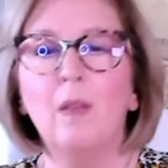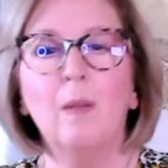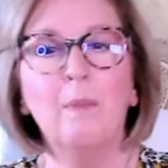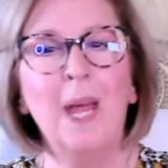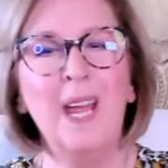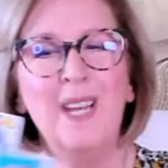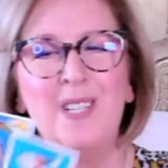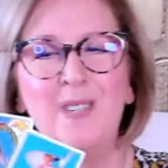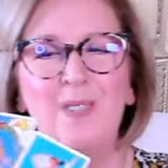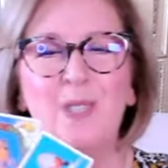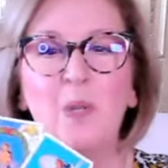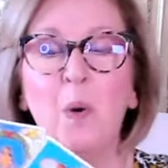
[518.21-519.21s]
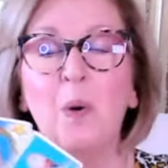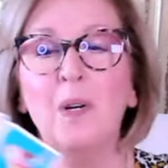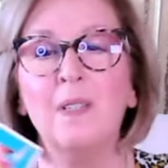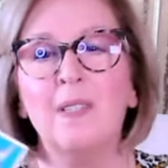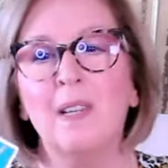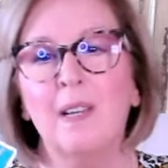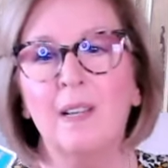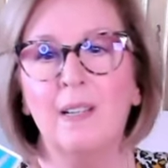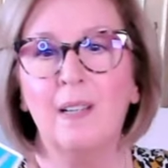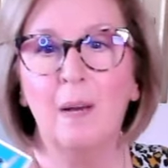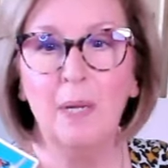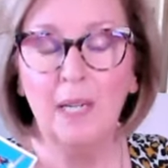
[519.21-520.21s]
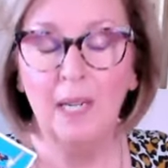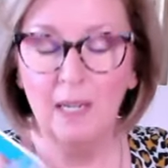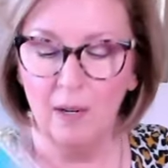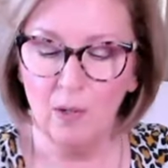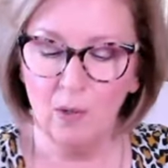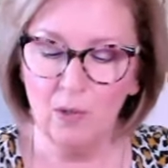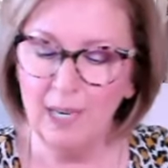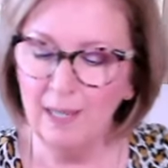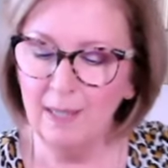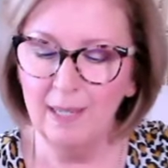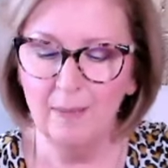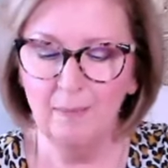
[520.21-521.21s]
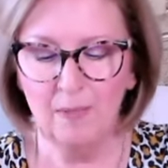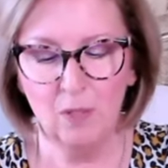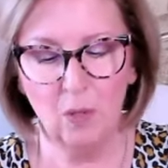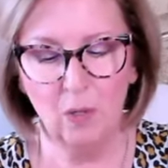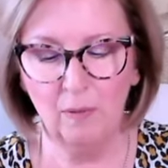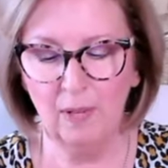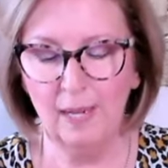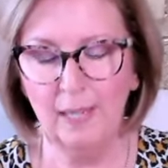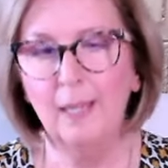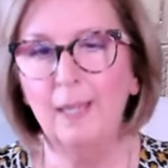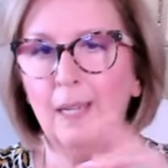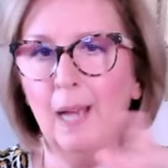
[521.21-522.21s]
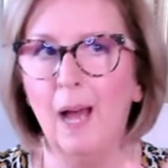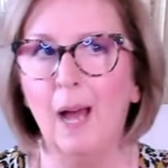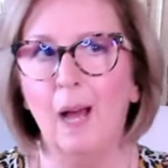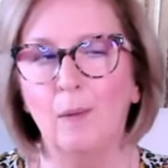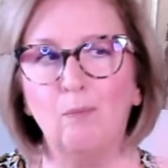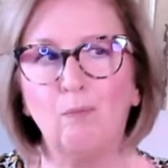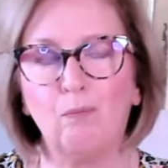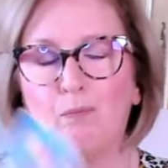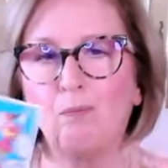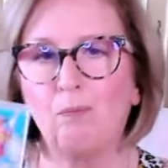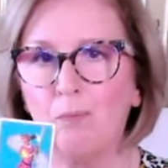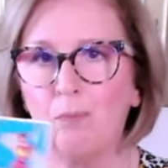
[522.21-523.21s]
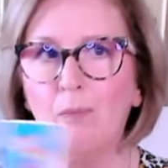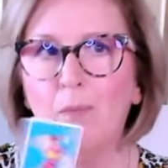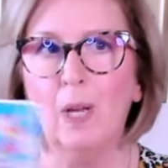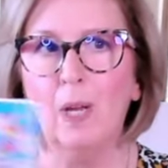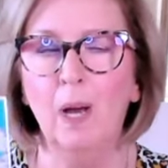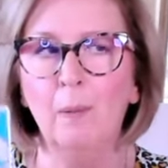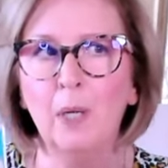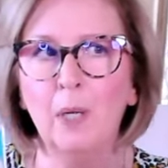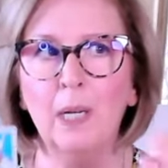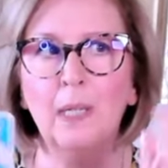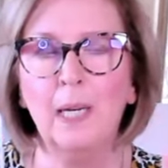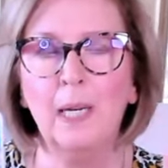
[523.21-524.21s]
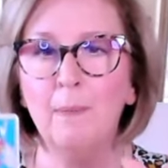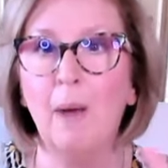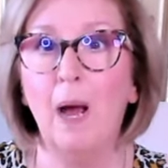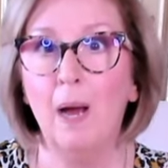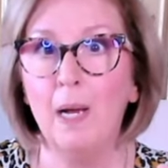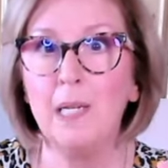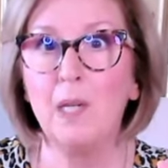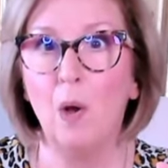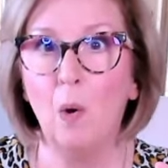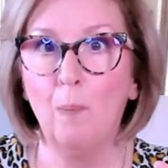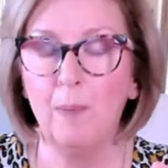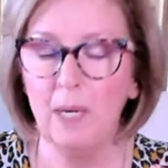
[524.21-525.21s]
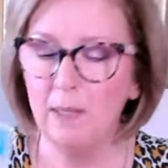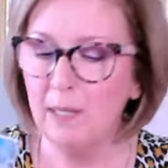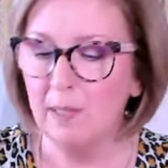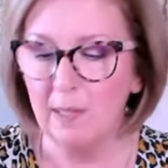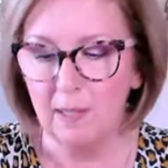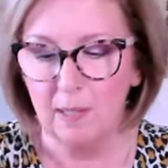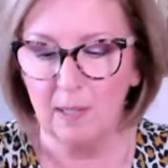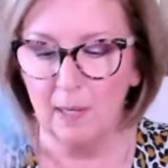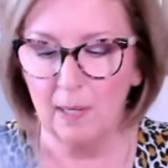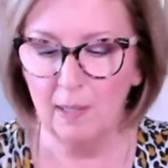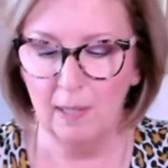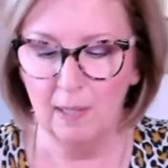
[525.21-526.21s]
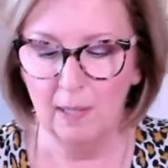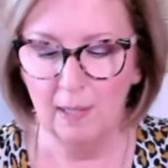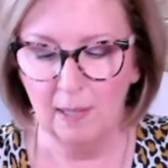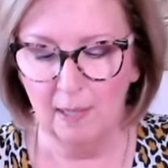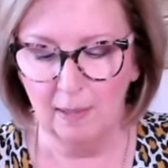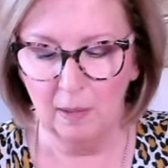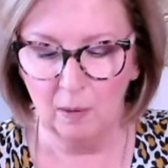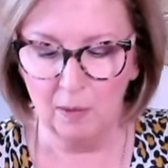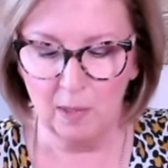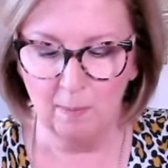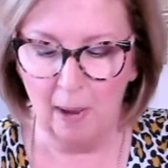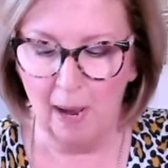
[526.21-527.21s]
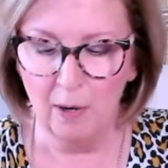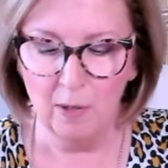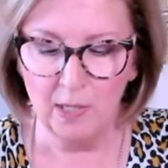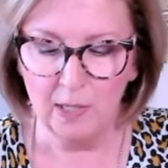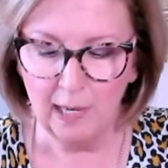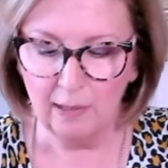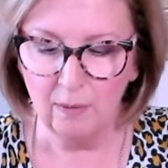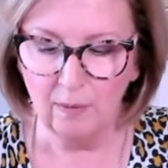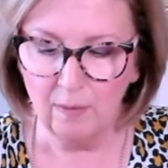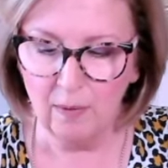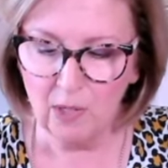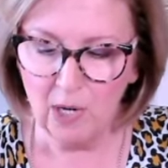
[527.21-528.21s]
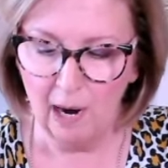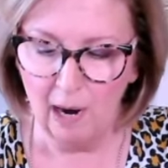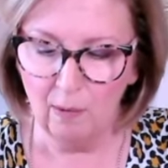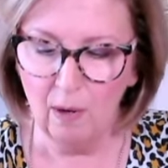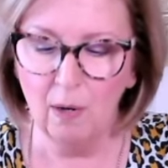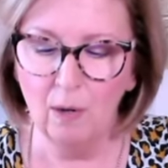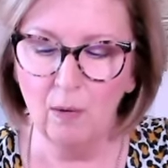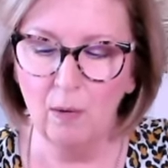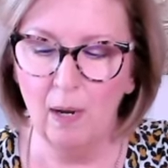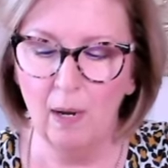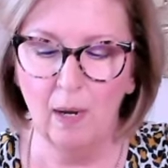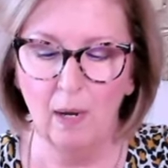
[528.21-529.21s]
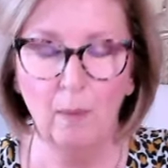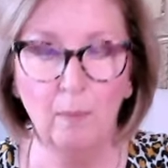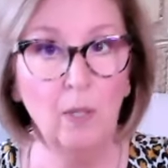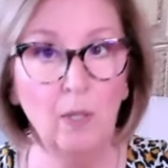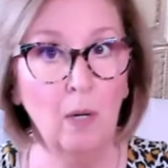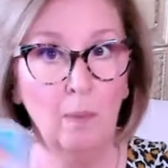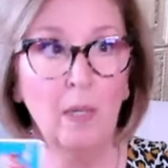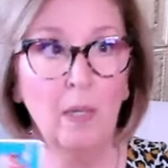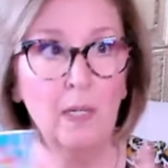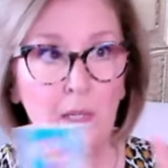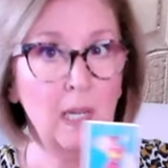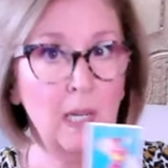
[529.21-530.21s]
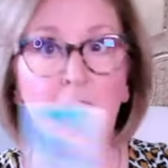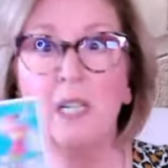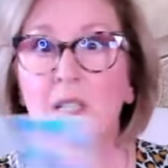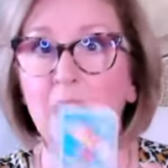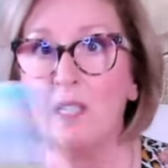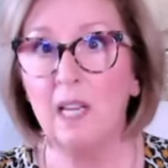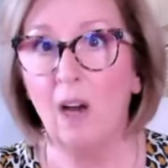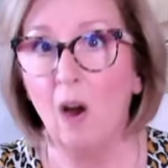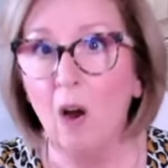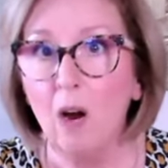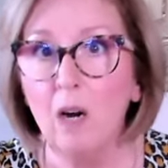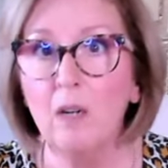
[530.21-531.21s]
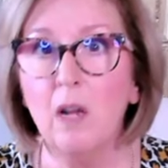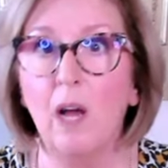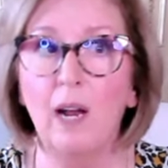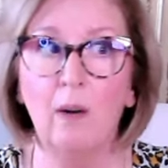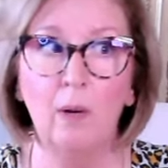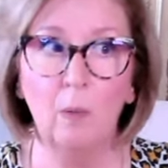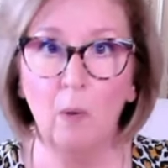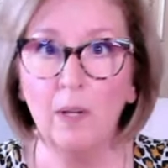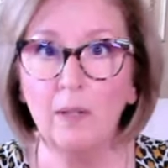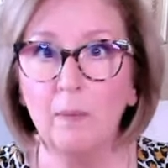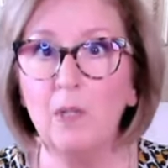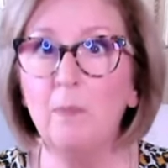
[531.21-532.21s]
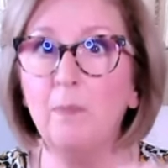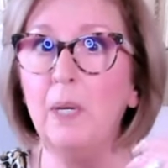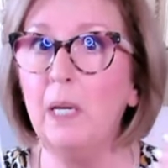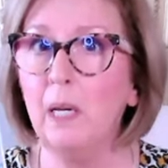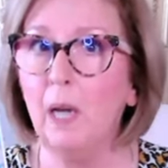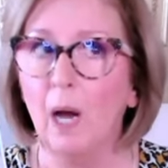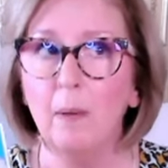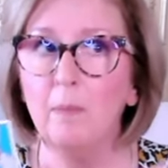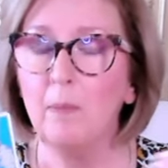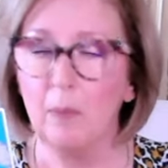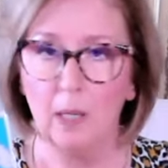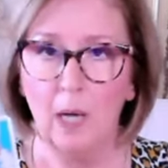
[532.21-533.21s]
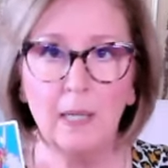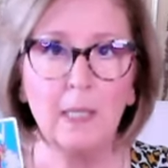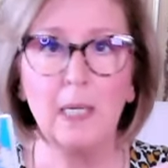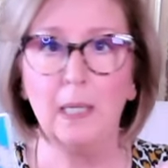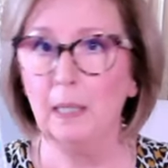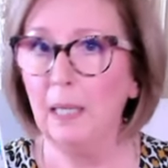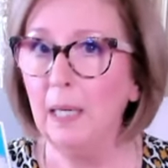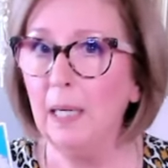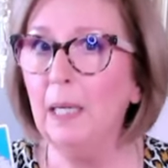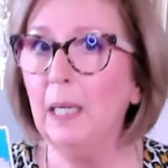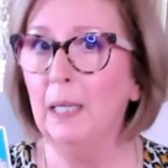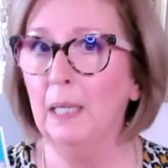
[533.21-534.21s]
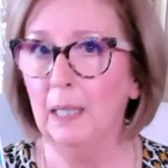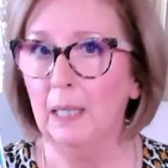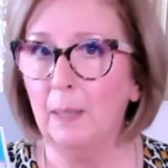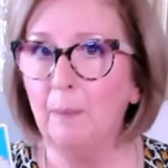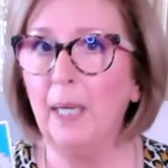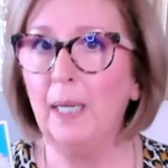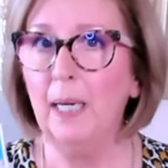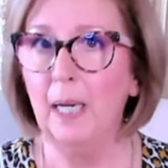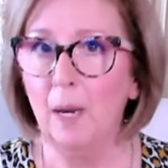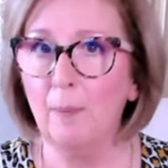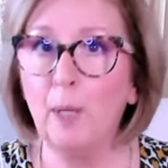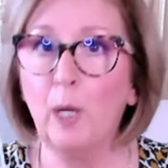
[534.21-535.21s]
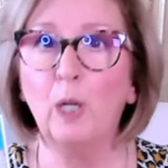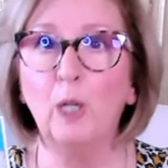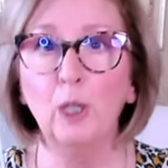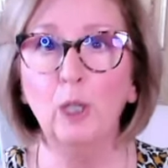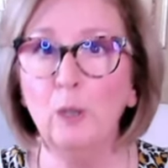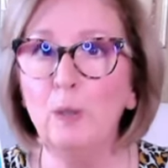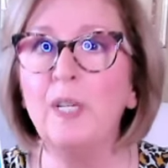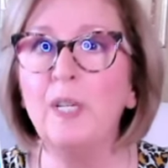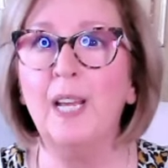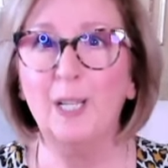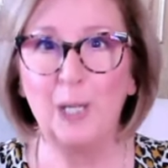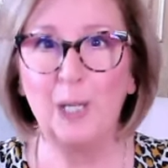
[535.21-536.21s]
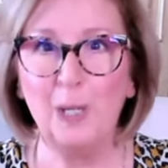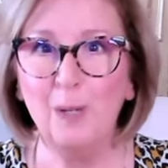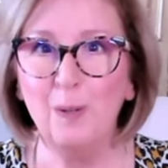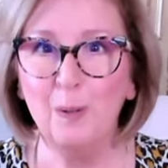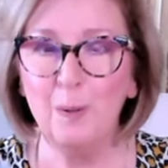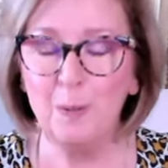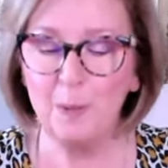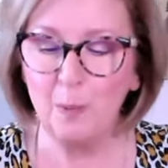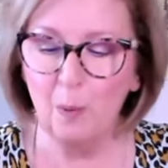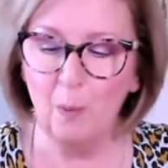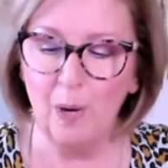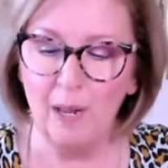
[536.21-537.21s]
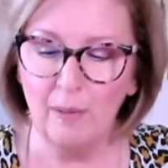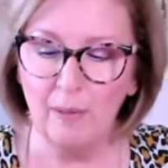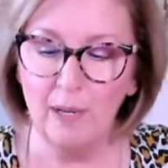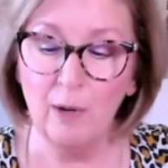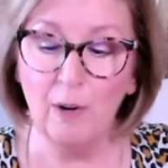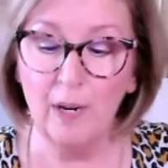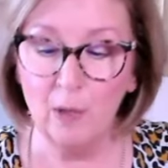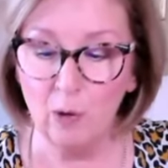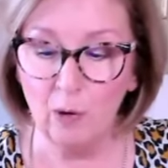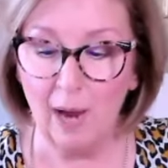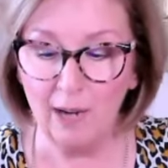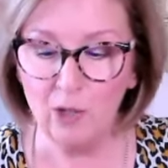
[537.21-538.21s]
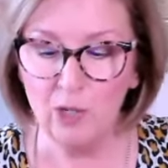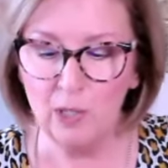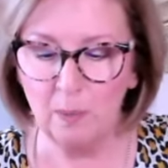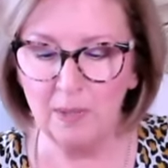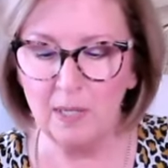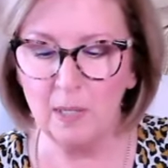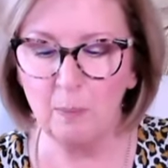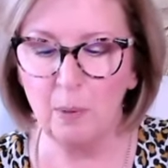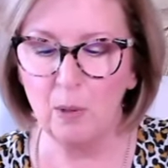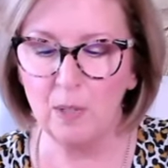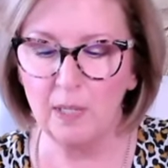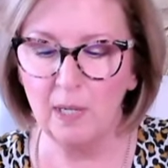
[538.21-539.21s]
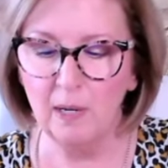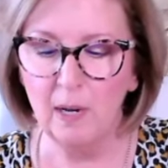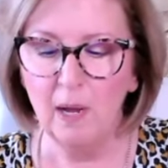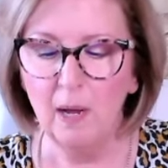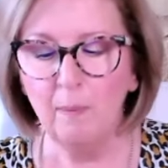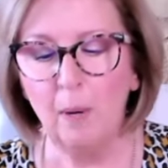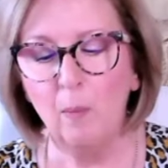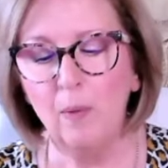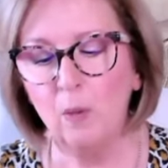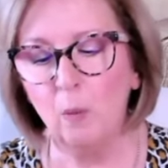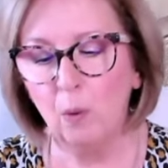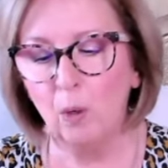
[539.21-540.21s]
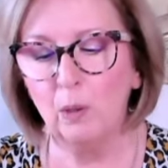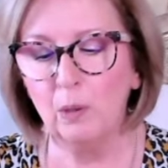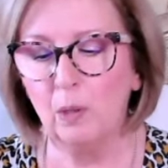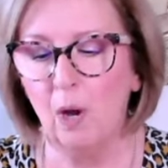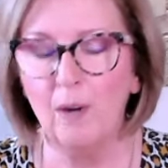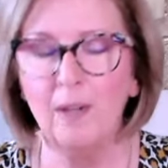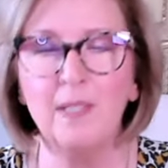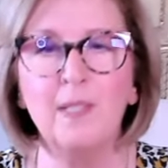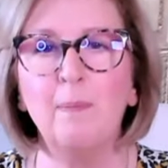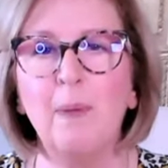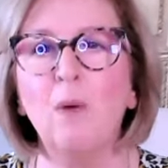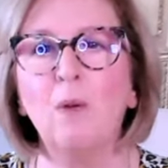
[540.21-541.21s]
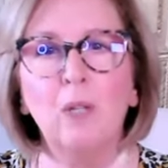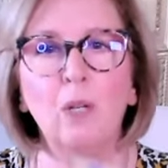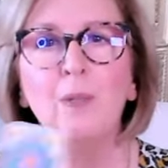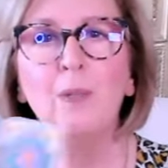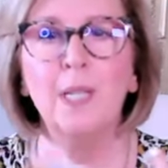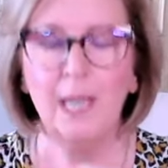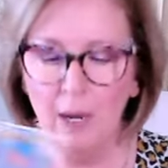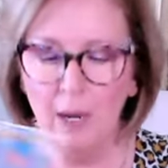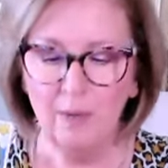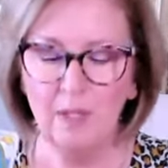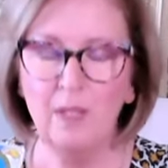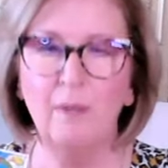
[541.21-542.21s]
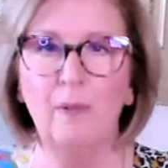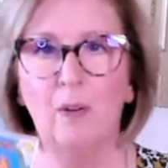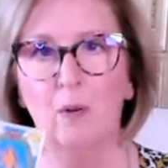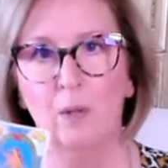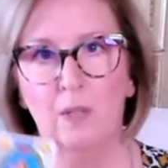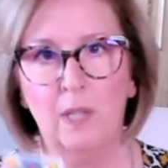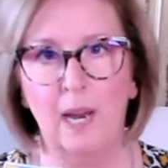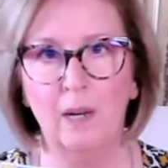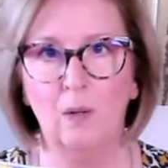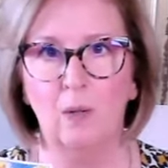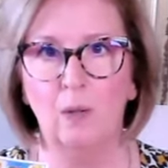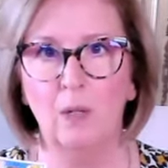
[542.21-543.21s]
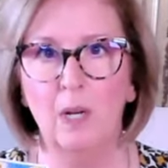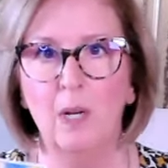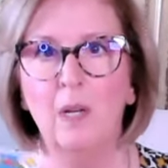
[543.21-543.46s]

The Page of Swords coming in underneath, sort of like, yeah, I'm going to keep my eyes open. This is the little spire detective of the tarot. Um, you know, I'm going to see things as they are, not how I want them to be. I'm constantly picking up clues and cues with your interactions with this person. But with the world card, it's about closing out the difficult cycle.